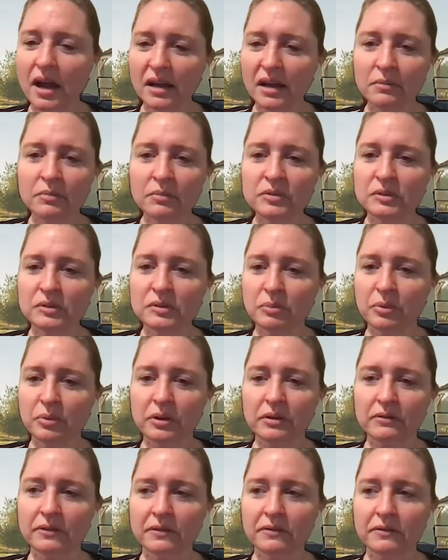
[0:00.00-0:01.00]
I'm
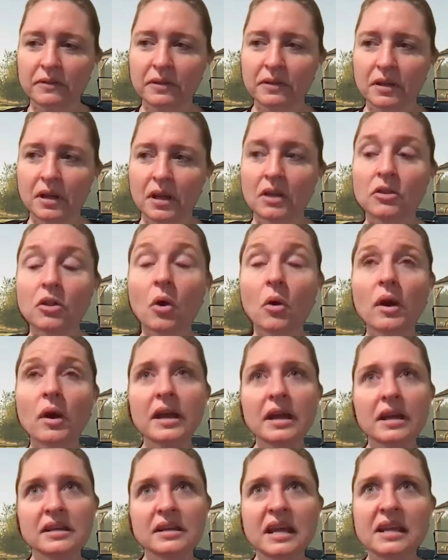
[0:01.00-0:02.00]
supportive yeah. of go.
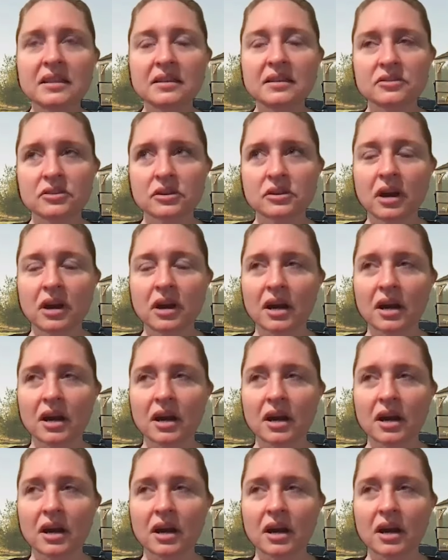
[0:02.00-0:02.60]
Nathan's her